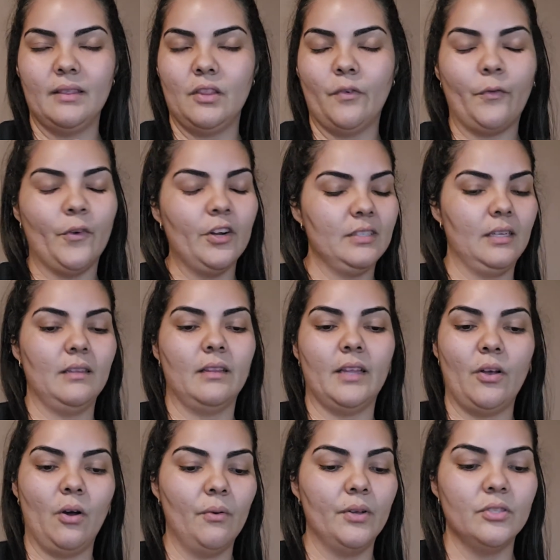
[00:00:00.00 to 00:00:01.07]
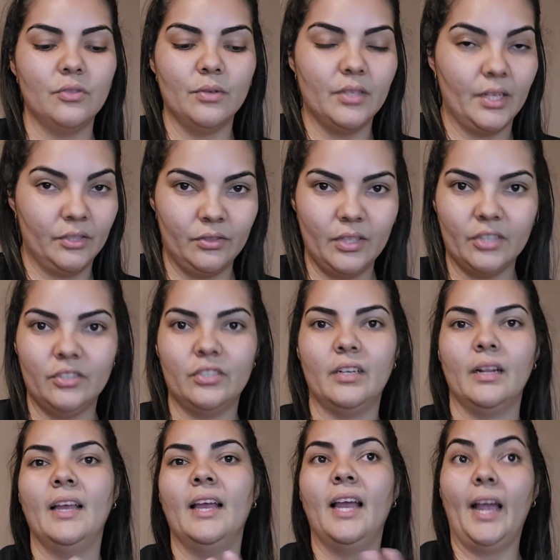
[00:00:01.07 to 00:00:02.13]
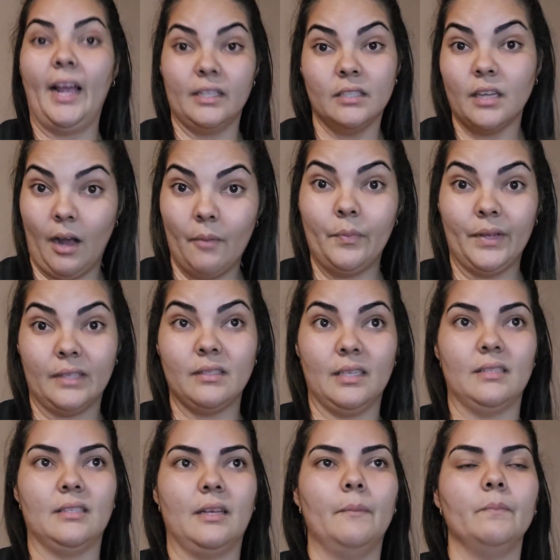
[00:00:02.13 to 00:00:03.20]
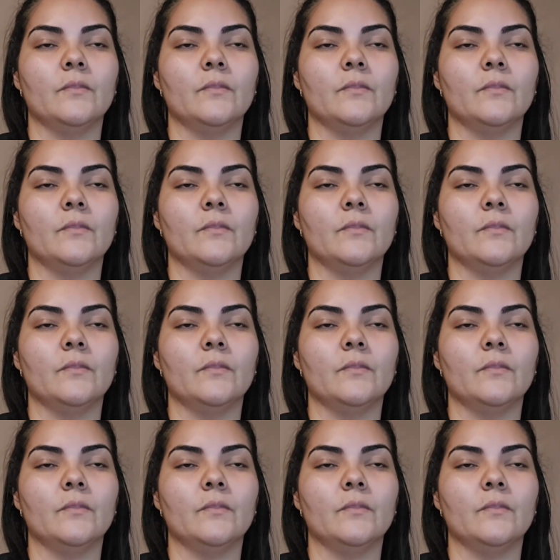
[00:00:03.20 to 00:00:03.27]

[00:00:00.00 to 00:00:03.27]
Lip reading: The first thing that they always do in the introduction, it's a complex system.